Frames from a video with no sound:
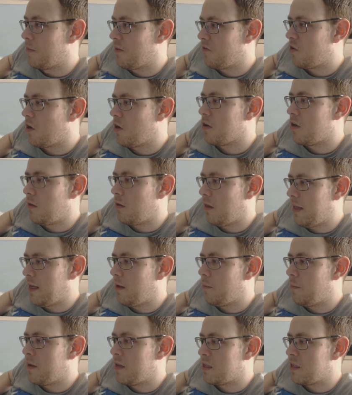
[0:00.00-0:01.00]
I've got a
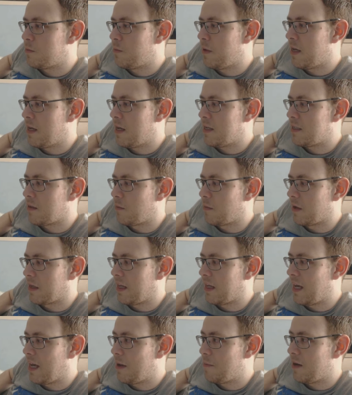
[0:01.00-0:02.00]
little bit of space on my
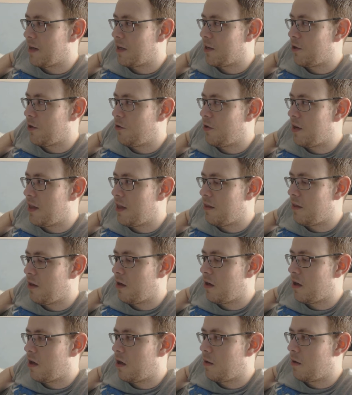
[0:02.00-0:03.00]
gaming unit
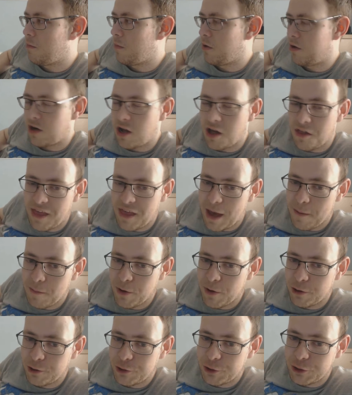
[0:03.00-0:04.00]
there, but not that
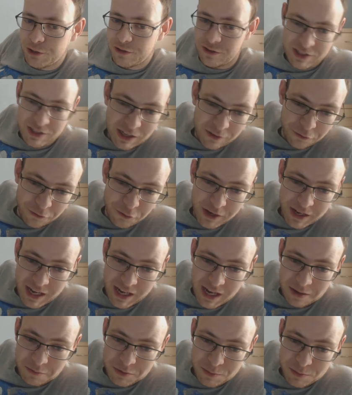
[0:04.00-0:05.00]
much. Sell 3
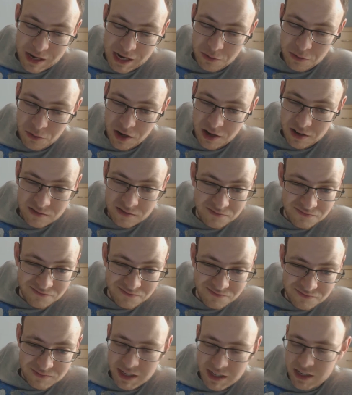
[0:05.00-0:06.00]
games, buy 1.
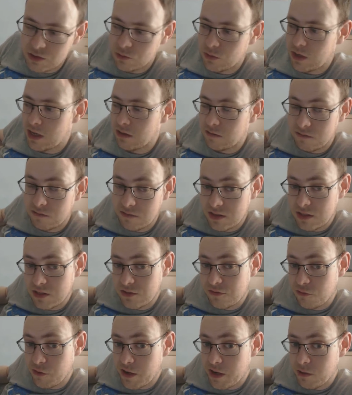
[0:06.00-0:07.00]
May as well. This
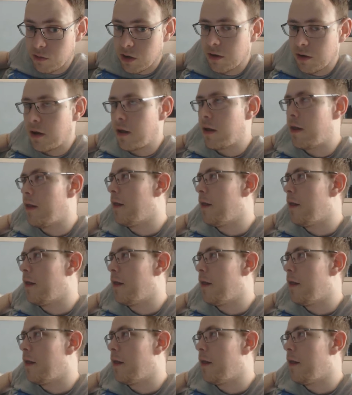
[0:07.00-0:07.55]
is free in 1.